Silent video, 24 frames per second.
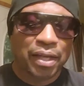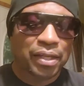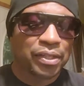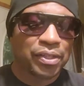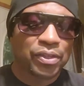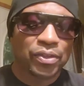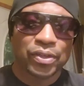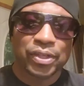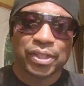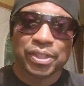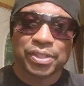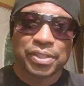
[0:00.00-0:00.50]

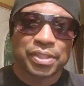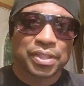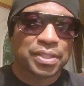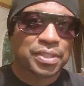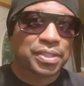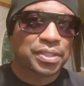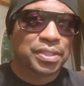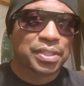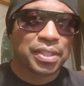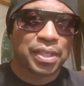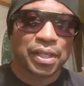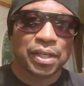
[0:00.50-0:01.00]
You can
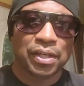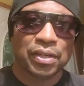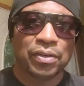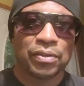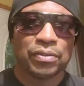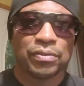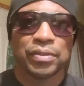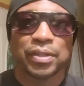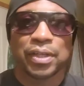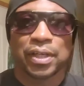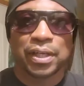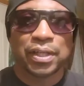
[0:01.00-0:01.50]
just
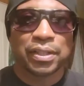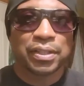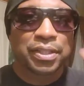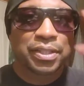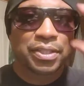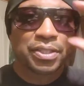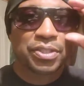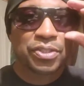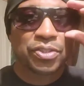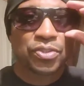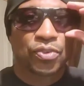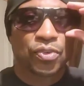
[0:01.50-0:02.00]
tell
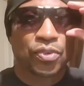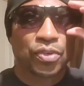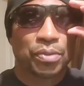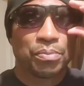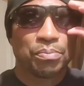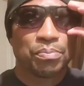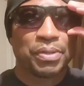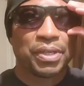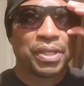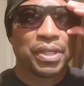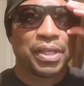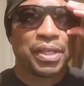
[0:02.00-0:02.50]
this is going
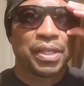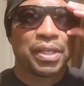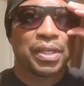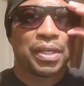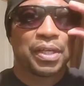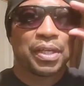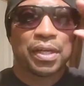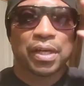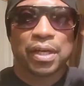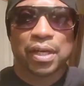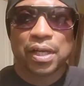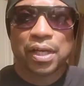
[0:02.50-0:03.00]
to be
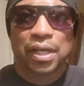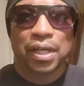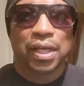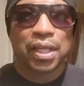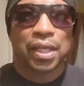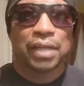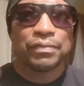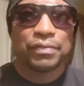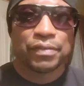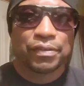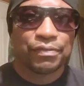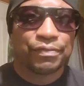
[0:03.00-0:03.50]
a
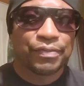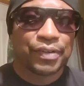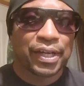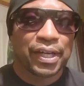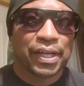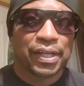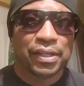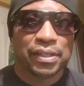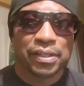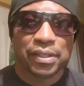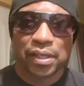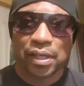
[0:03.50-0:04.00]
hell of a
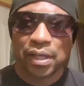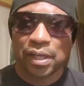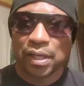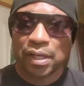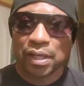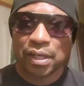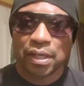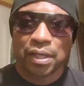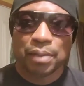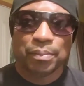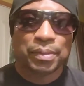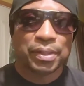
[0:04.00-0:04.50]
fight
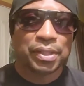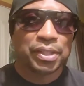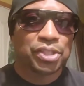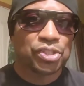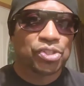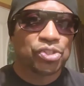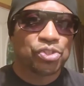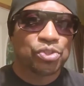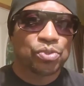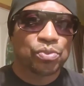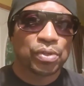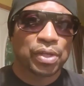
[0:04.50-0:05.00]
coming
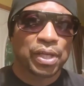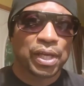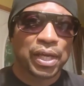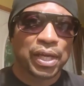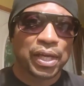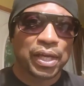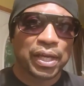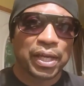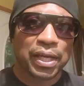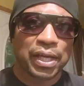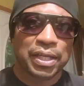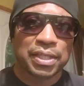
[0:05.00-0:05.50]
this
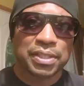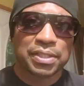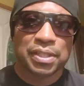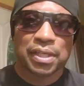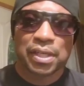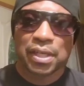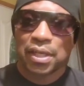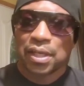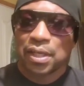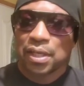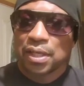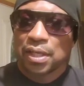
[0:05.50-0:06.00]
July, guys.
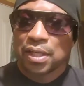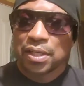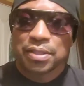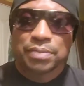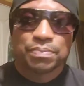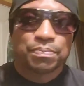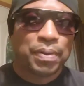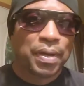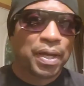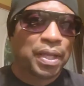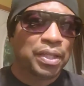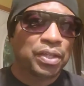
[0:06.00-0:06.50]
It's
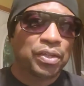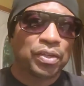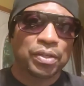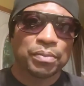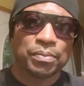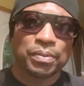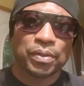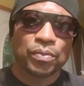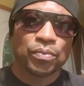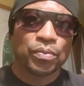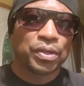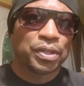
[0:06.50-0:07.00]
probably going to
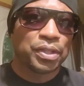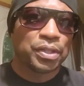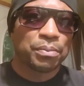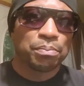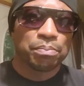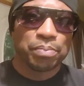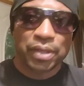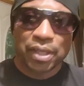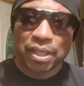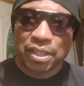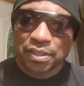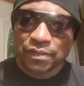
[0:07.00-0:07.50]
be one of the
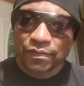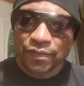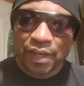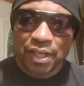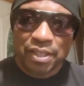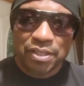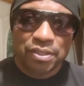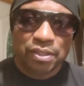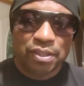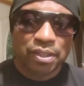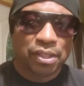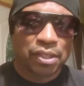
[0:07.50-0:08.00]
biggest
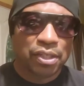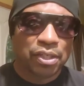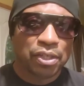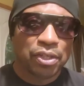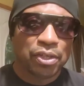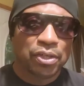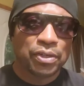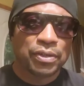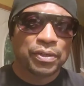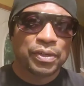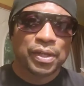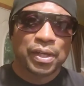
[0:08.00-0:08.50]
fights of the
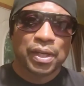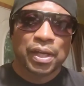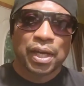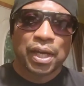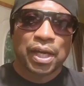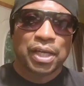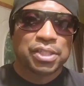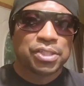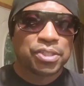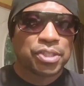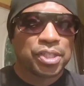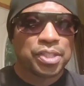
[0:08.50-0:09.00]
year,
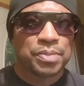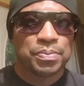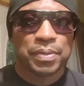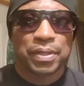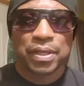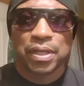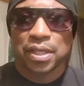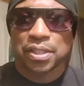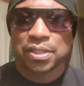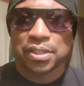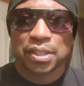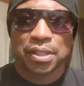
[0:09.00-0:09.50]
just
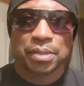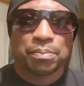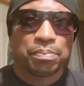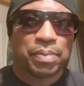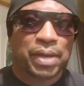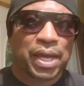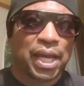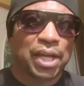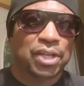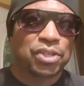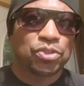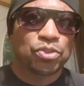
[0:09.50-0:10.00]
because of the
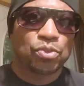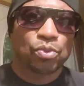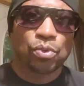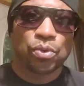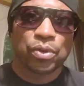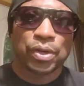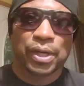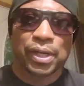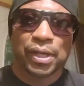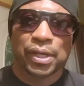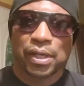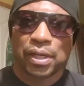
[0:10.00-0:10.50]

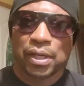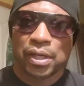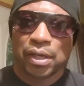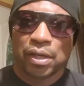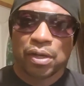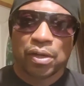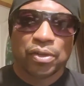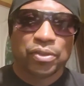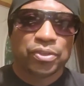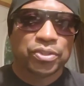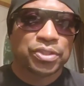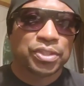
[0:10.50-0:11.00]
backstory,
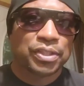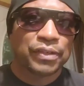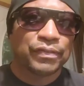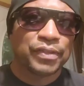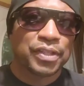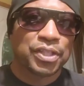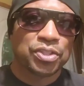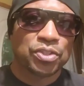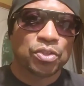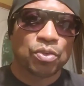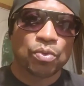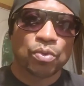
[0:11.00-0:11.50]
all the stuff
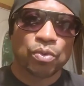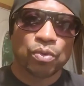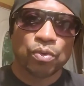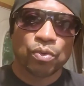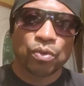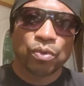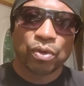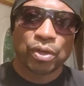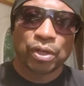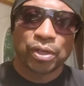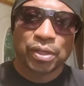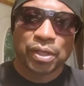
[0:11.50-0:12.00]
that's going
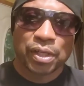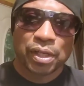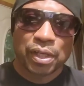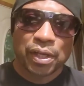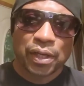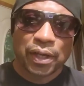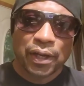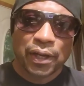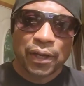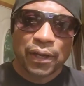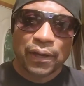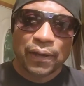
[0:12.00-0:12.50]

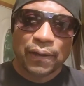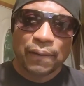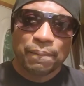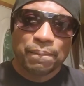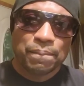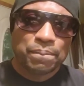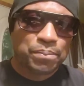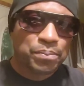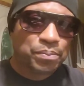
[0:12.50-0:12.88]
on.